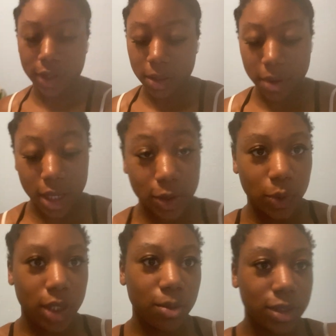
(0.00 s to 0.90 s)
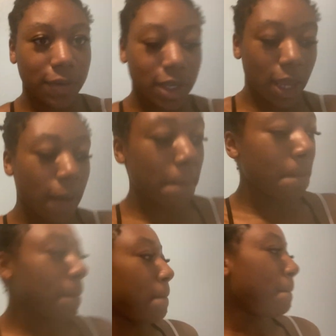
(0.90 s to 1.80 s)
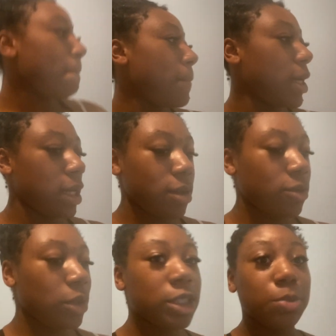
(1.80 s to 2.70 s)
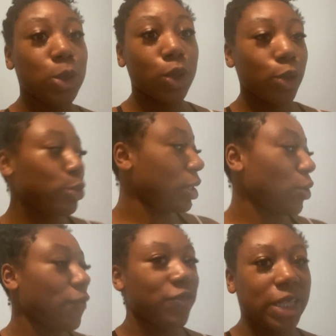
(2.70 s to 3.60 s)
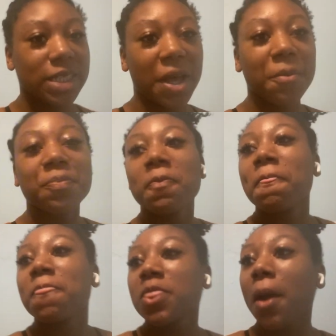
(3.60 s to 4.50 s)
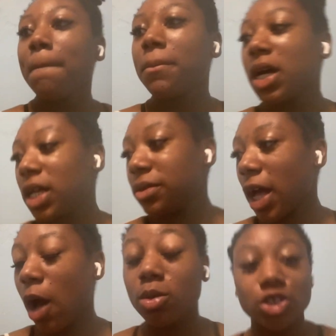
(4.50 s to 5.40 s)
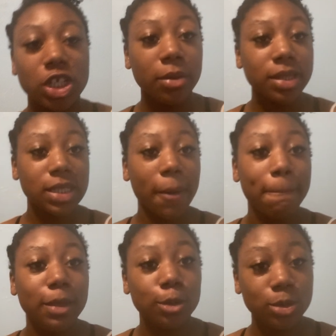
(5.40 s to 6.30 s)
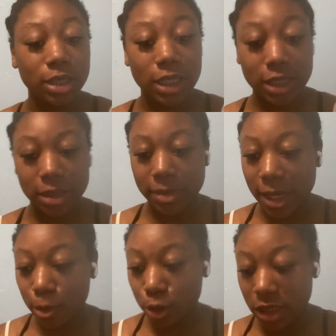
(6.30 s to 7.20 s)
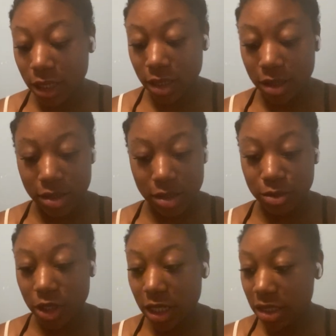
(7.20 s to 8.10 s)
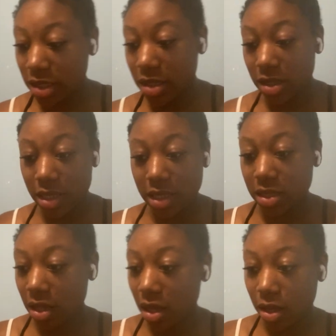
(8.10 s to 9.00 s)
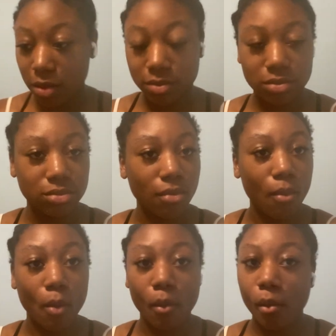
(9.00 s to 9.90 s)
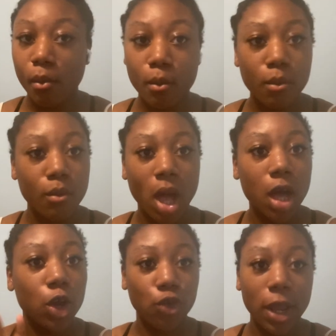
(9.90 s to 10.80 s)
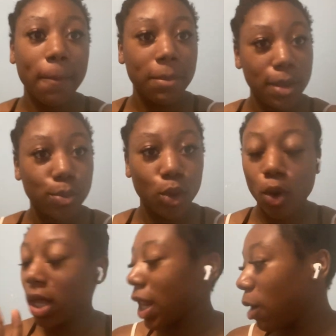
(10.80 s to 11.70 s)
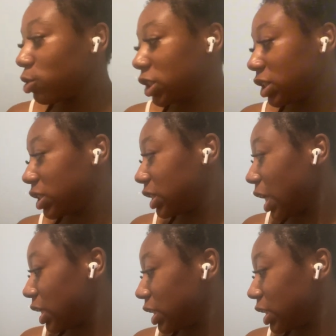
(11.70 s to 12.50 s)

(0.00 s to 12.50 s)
like the past week almost every day. But we just be doing our own thing on FaceTime. But I was jamming some music, some Hamilton, some Jay-Z, some great people, and I was just